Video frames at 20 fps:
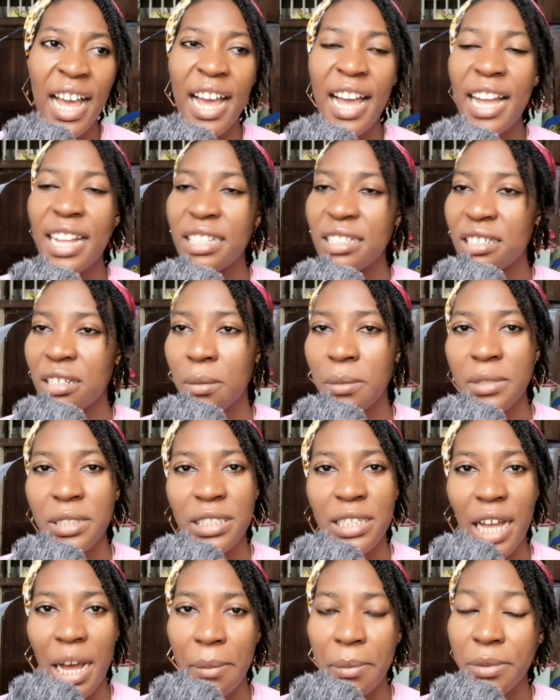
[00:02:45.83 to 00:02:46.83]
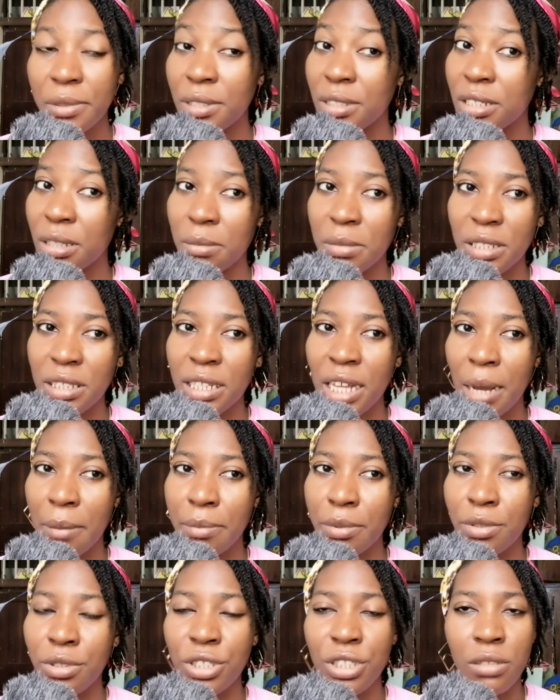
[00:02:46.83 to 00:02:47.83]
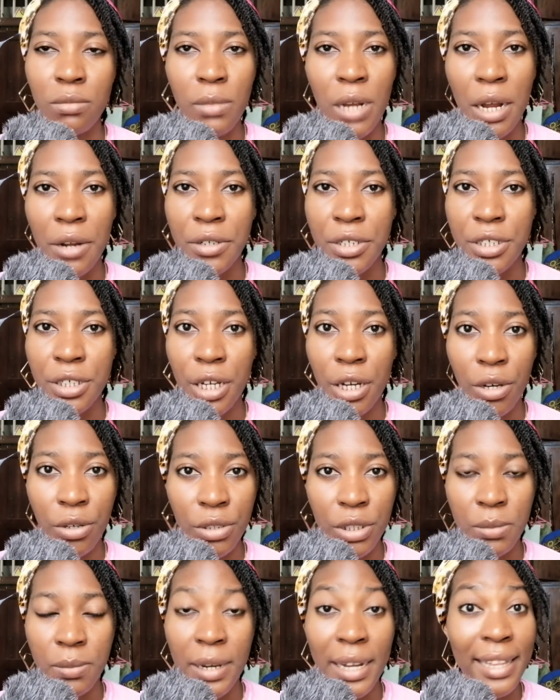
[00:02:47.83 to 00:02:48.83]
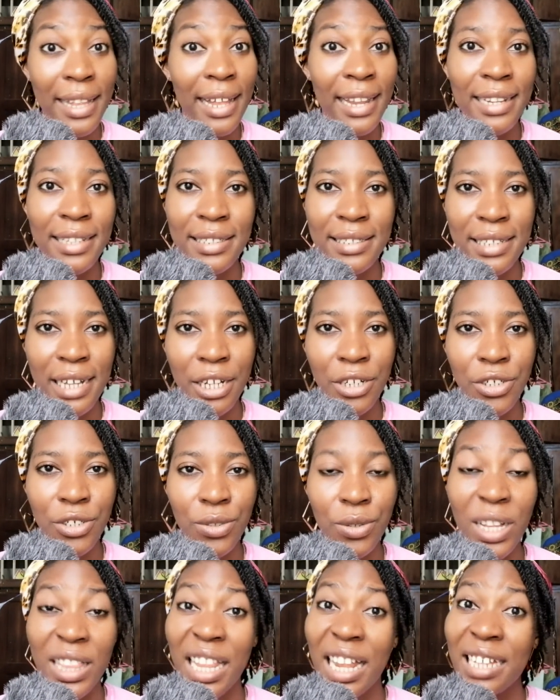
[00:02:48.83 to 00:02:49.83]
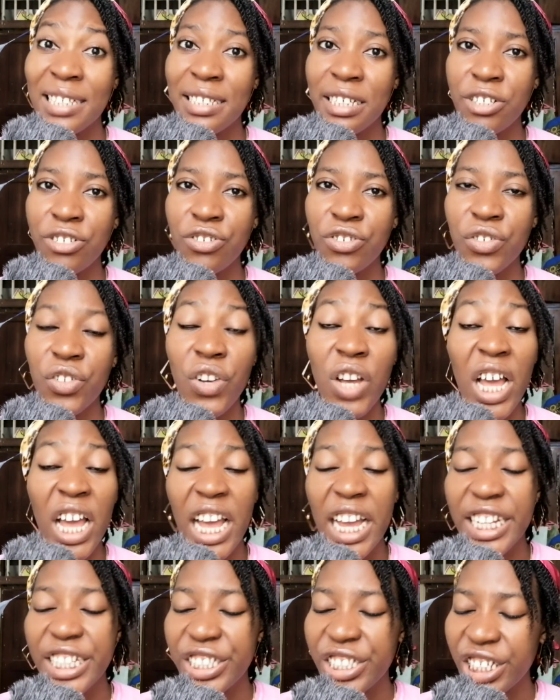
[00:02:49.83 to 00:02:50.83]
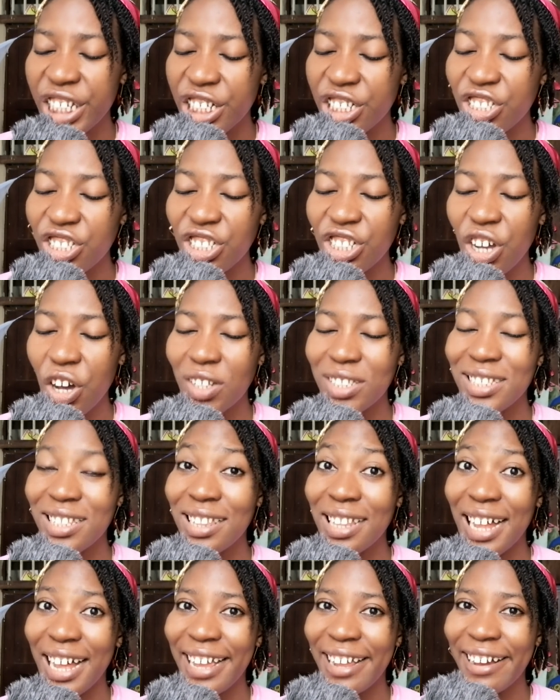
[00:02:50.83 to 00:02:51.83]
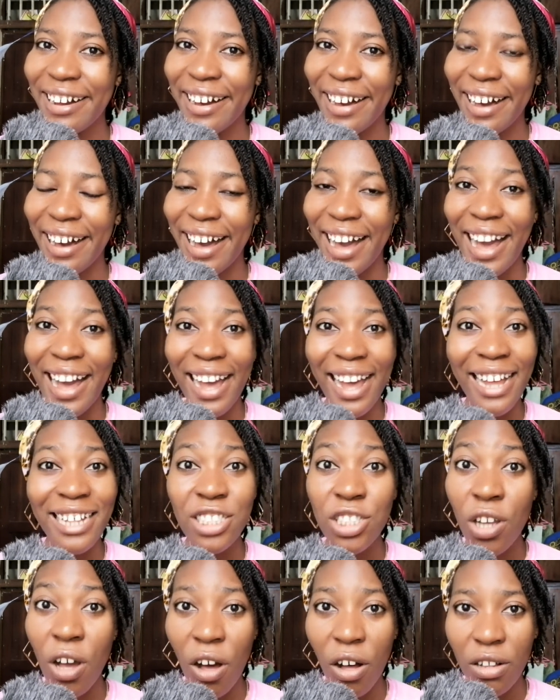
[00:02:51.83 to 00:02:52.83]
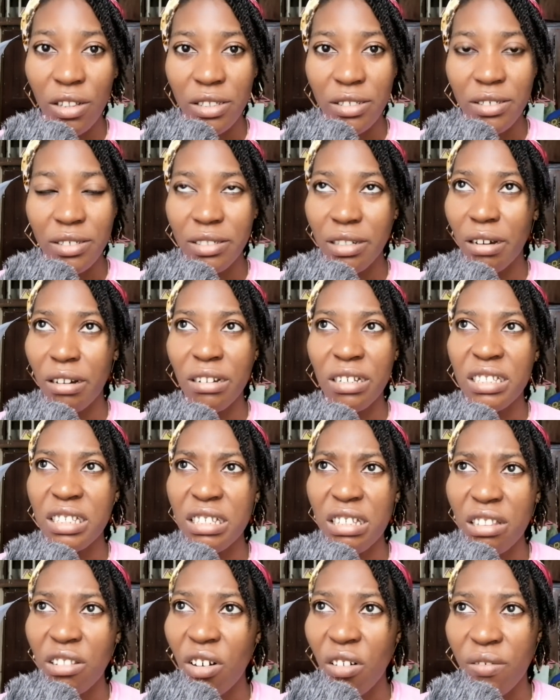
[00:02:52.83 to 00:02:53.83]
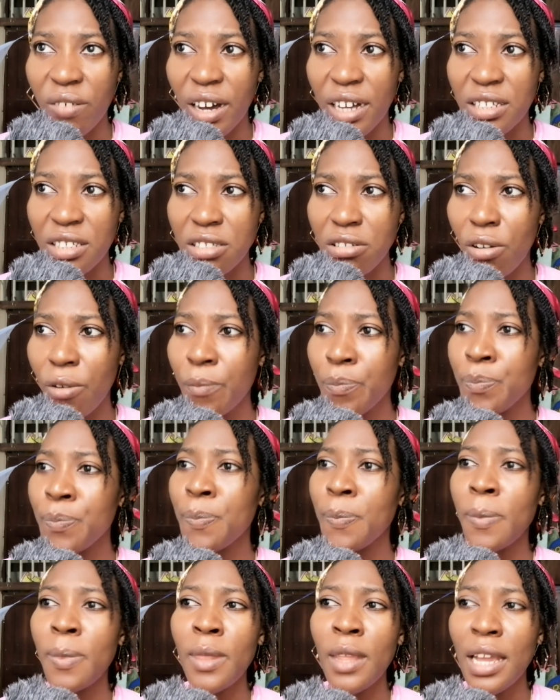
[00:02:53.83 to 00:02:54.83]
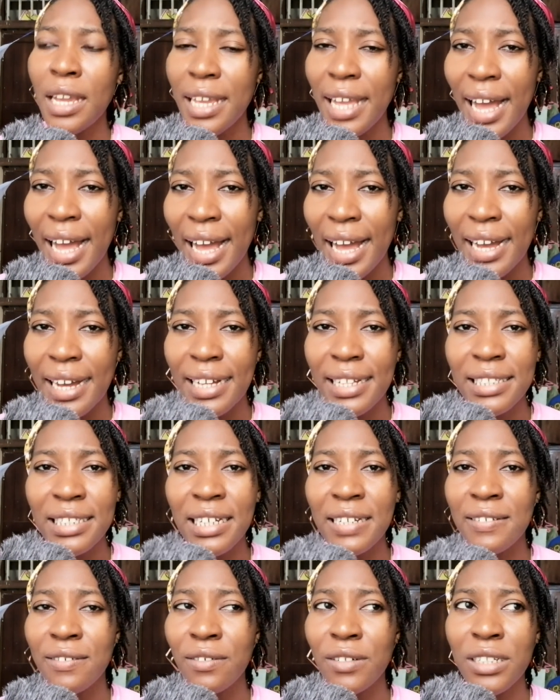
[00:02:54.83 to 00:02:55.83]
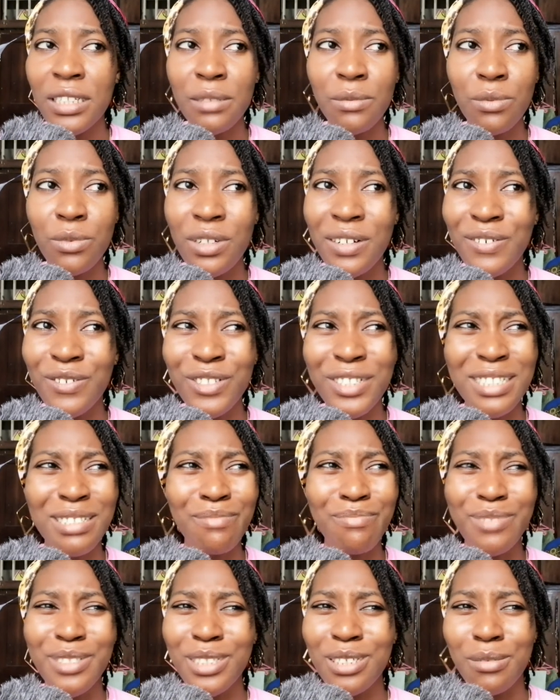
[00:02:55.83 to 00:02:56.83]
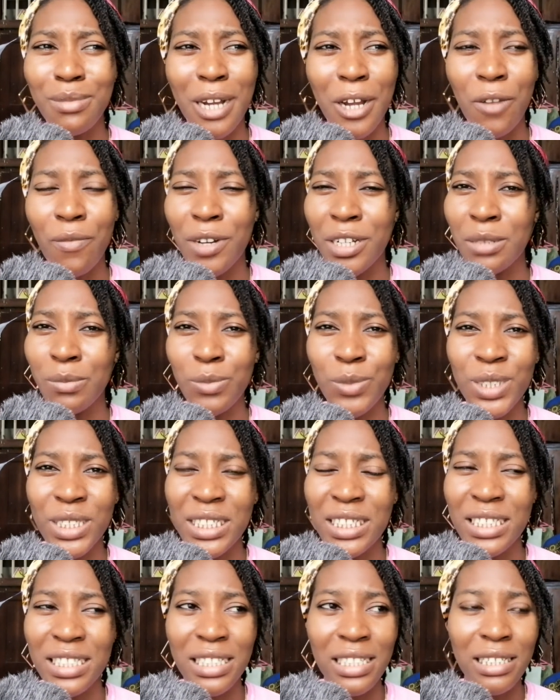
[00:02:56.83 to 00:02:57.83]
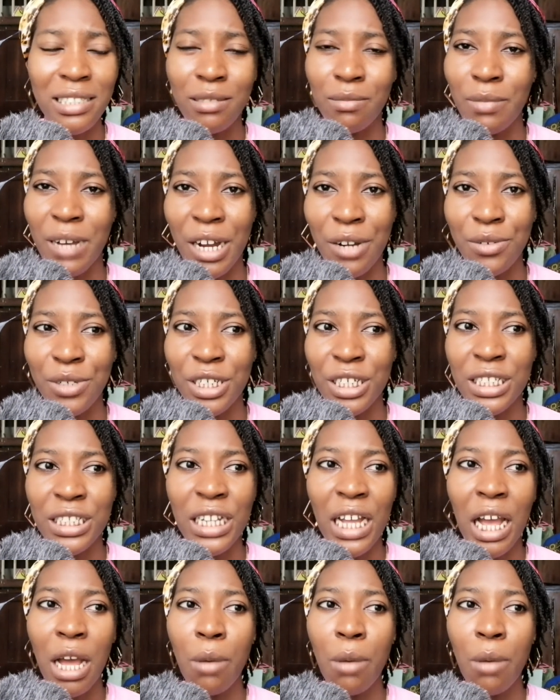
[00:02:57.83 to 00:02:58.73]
And something happened. She married her husband, Alessandro. And Alessandro did not like her at all. Or he didn't love her. So, there's already been some kind of animosity in the marriage.